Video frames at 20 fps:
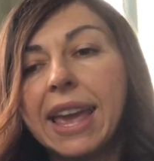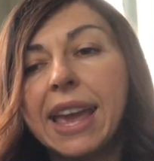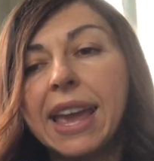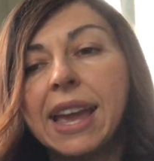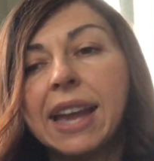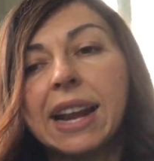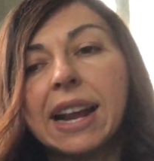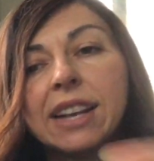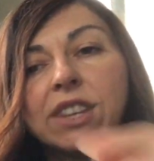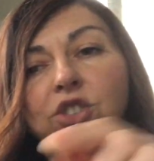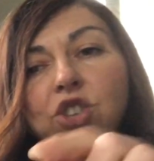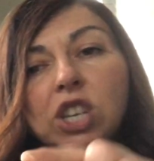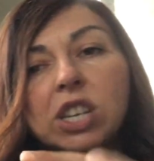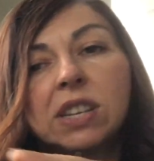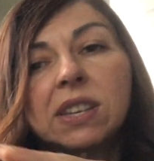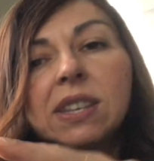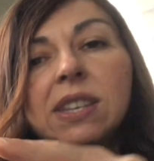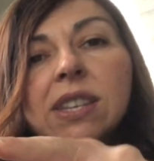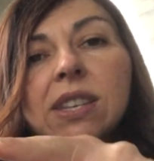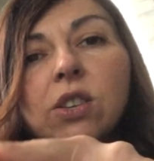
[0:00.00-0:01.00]
And I
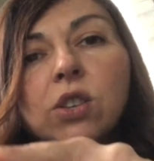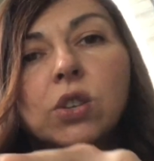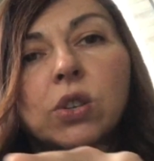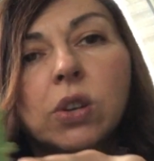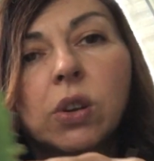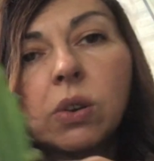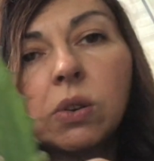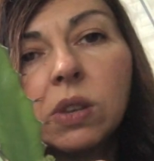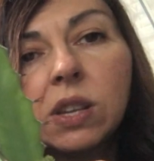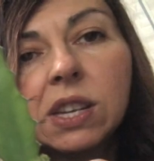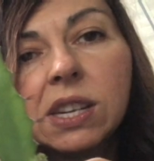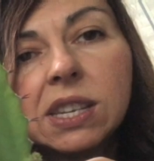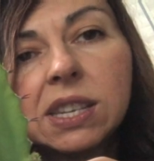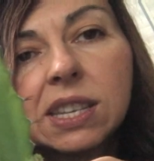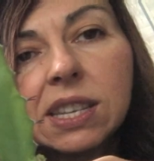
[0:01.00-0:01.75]
just saw that it